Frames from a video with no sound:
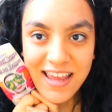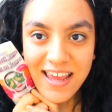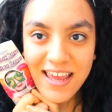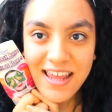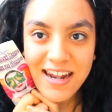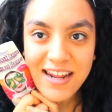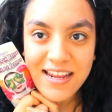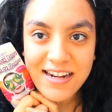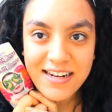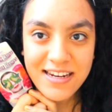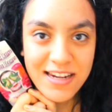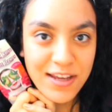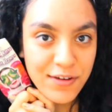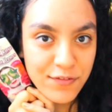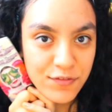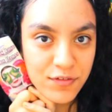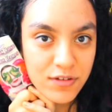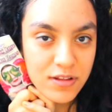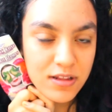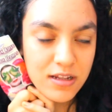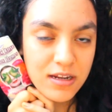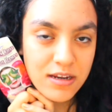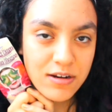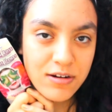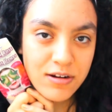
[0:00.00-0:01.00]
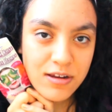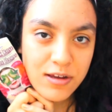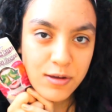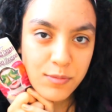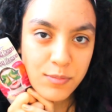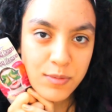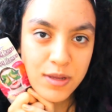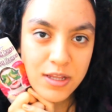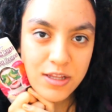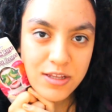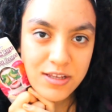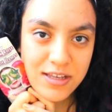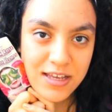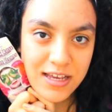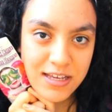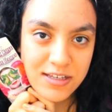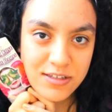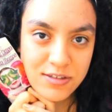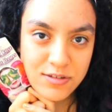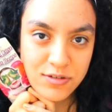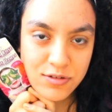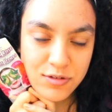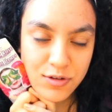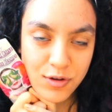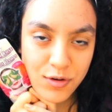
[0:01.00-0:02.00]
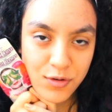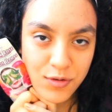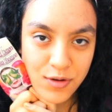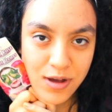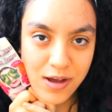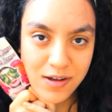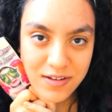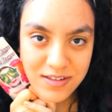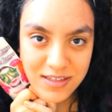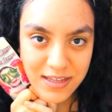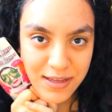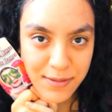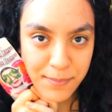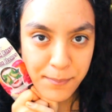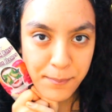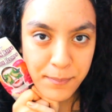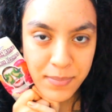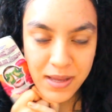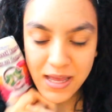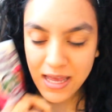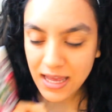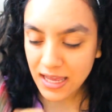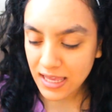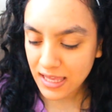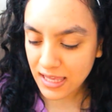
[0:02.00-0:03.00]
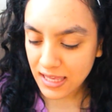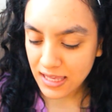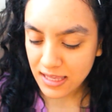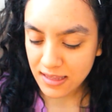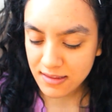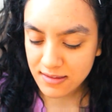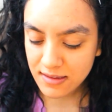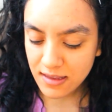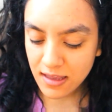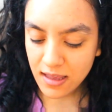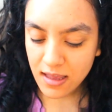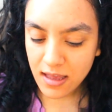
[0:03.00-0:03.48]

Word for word: and I definitely recommend you guys to go out and buy it.